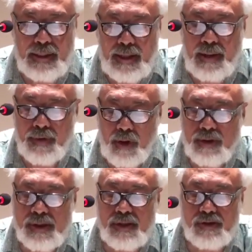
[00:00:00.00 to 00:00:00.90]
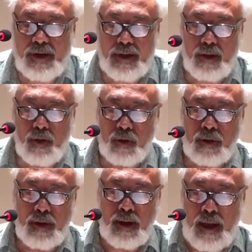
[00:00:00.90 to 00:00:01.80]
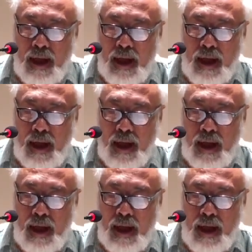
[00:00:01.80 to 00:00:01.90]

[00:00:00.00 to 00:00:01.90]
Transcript: that I am concentrating on